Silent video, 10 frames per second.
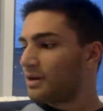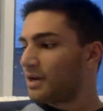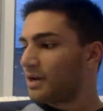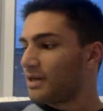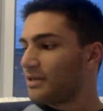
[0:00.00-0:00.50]

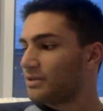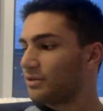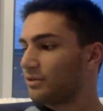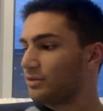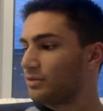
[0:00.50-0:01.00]

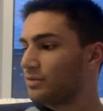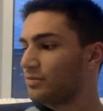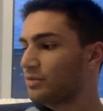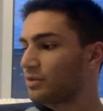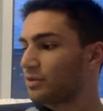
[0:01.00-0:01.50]
82.
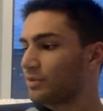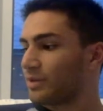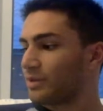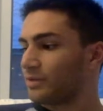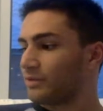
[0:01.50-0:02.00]
Marco
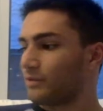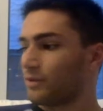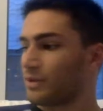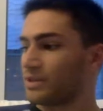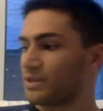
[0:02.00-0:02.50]
picked
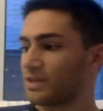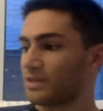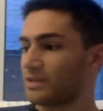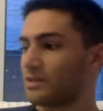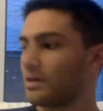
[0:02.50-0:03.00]

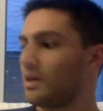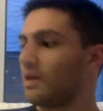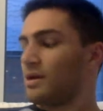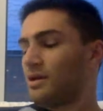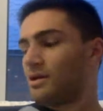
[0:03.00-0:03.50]
46.
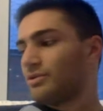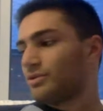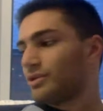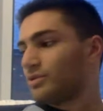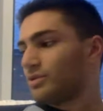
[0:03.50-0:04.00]
So
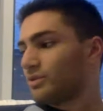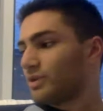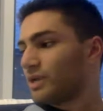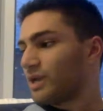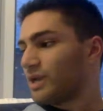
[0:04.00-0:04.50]
that's
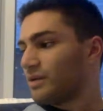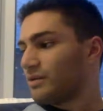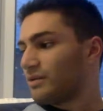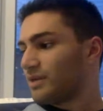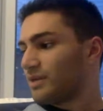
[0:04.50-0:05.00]
128
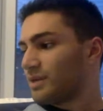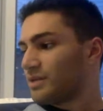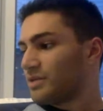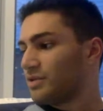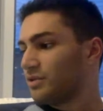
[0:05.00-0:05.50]
divided by
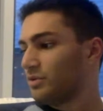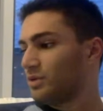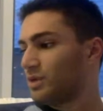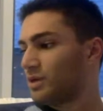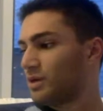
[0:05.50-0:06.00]
2
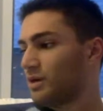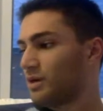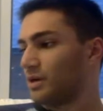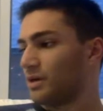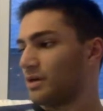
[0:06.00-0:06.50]

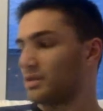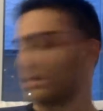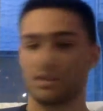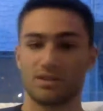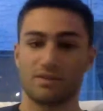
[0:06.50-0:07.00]
is
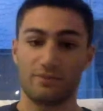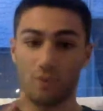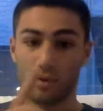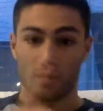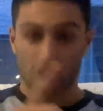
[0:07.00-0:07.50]

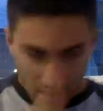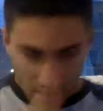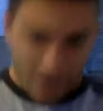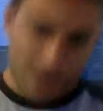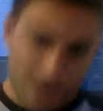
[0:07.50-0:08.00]
64.
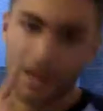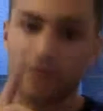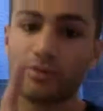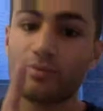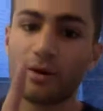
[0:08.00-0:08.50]

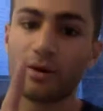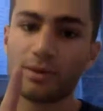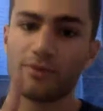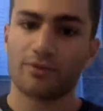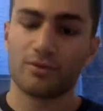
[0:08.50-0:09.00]
Now, bear with
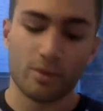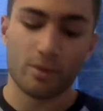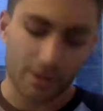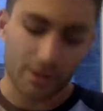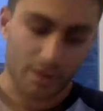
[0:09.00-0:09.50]
me for a
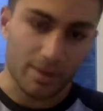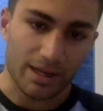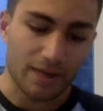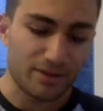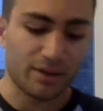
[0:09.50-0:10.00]
moment. I'm going to
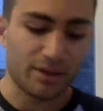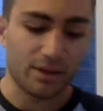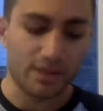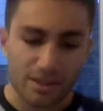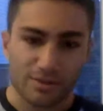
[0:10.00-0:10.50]
count down the
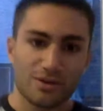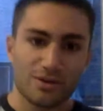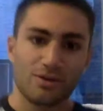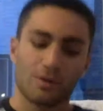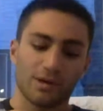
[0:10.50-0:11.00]
list, and we'll see
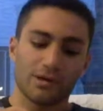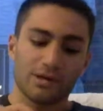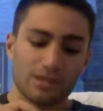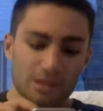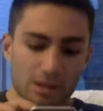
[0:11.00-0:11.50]
who our winner is.